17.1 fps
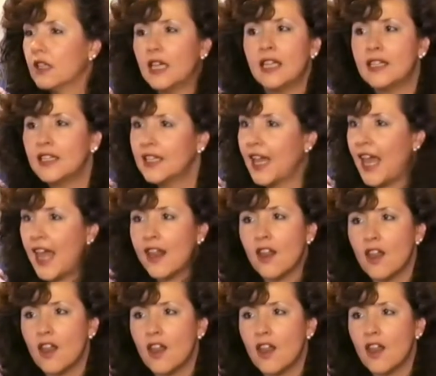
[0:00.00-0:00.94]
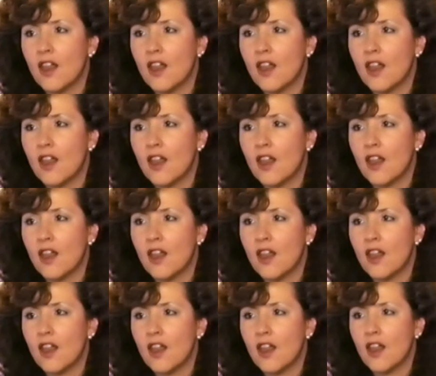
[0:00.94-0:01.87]
It cannot be separate.
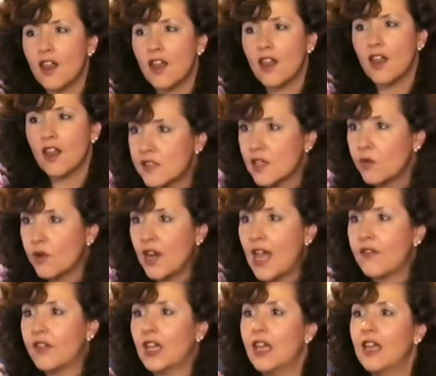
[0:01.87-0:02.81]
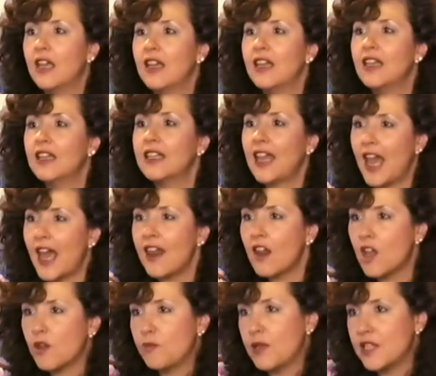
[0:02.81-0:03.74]
The experience that we're having
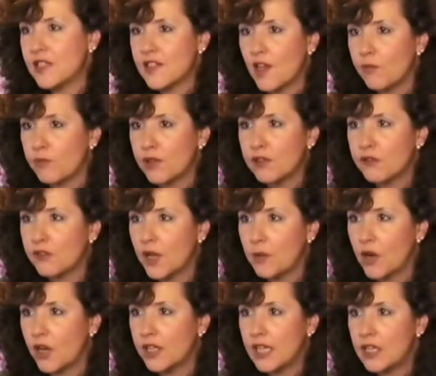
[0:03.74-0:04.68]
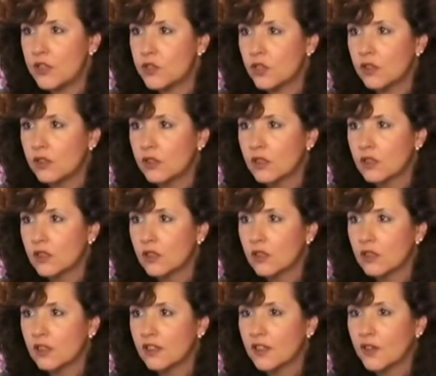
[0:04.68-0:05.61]
cannot be separate from our nature,
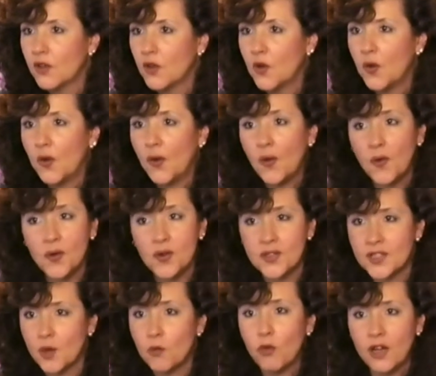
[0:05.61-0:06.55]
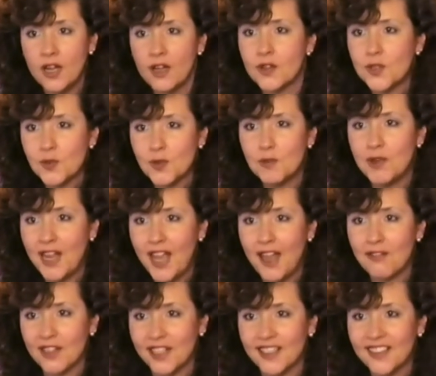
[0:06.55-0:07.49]
or someone else would be
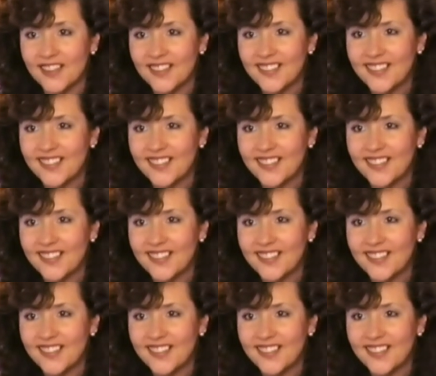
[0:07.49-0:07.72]
having it.